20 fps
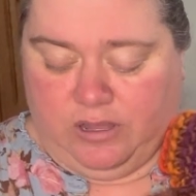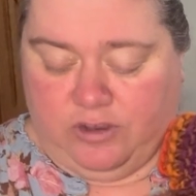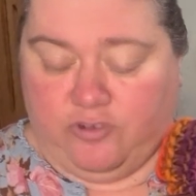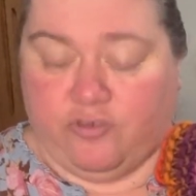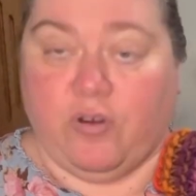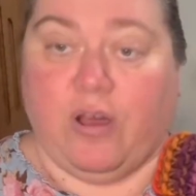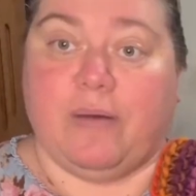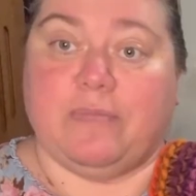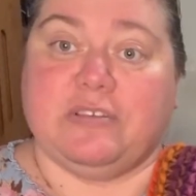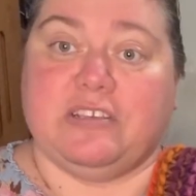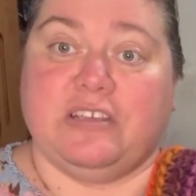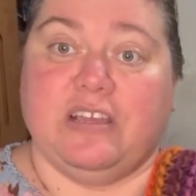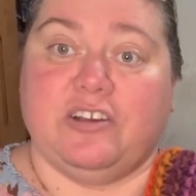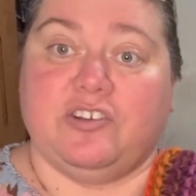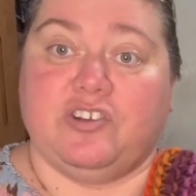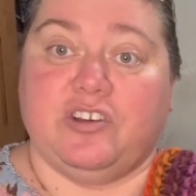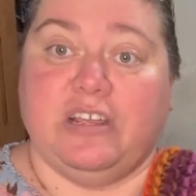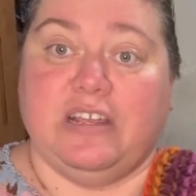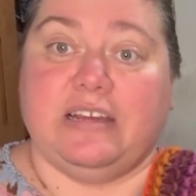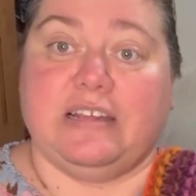drop
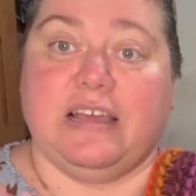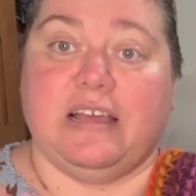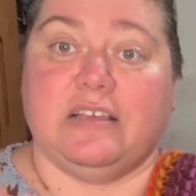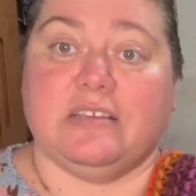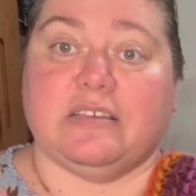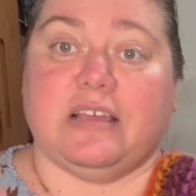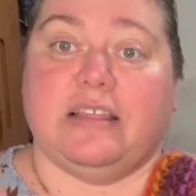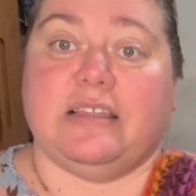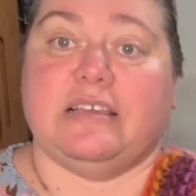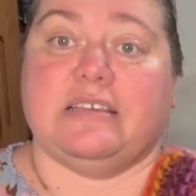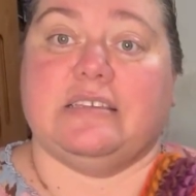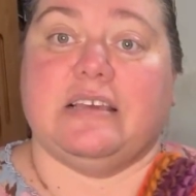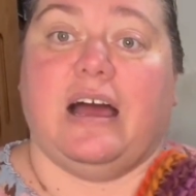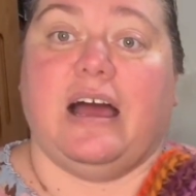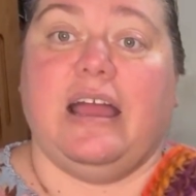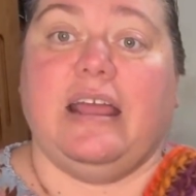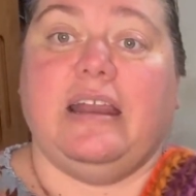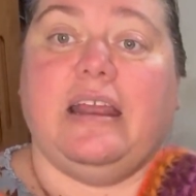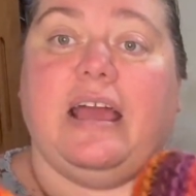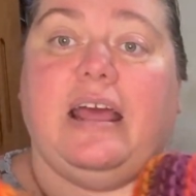stitch details on the
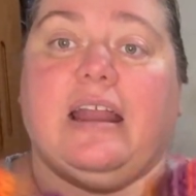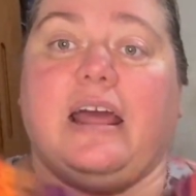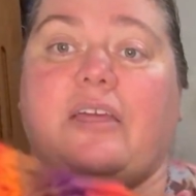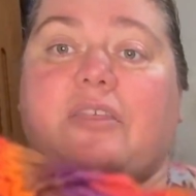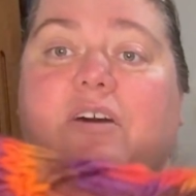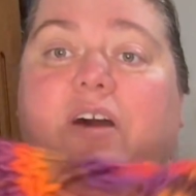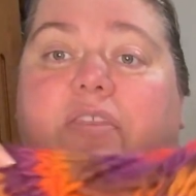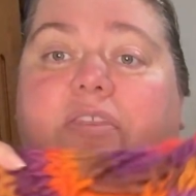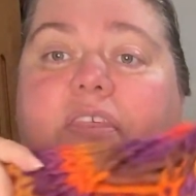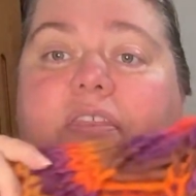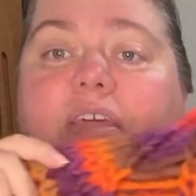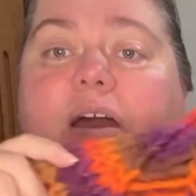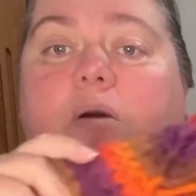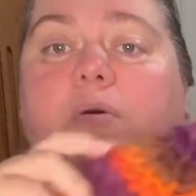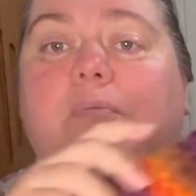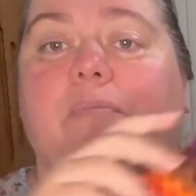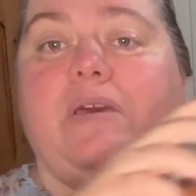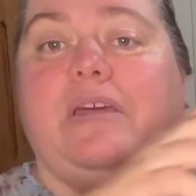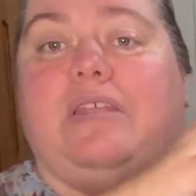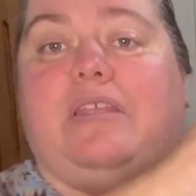side, and I thought that that
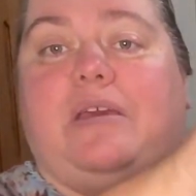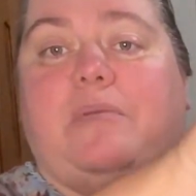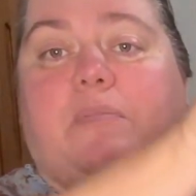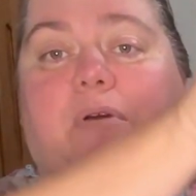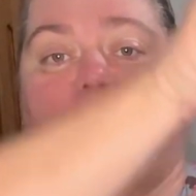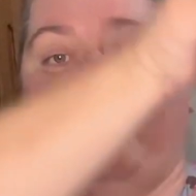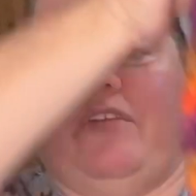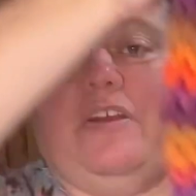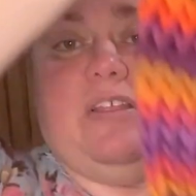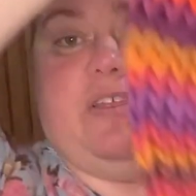would be the perfect